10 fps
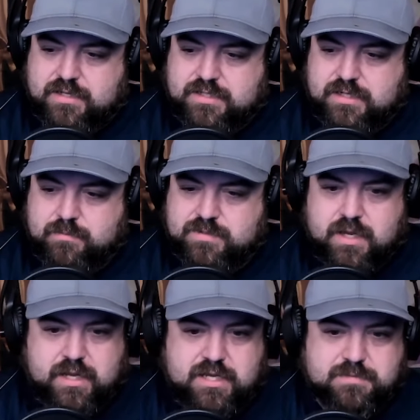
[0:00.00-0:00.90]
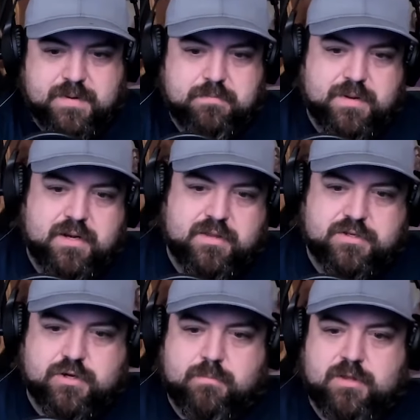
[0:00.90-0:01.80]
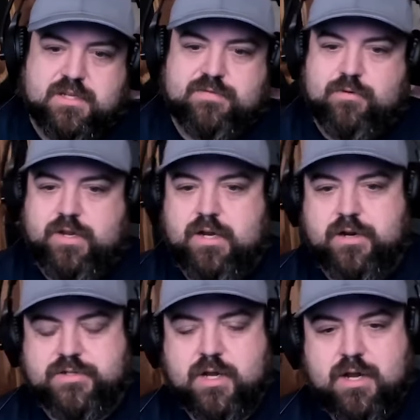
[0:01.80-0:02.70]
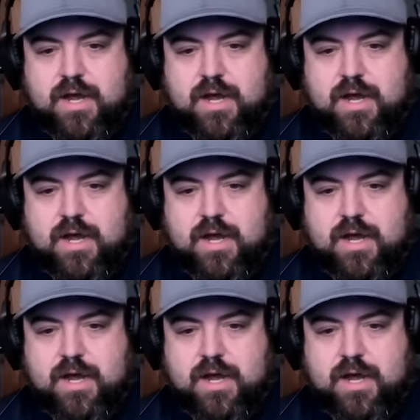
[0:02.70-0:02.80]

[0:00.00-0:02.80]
seems like he's been beating the drum on this for years,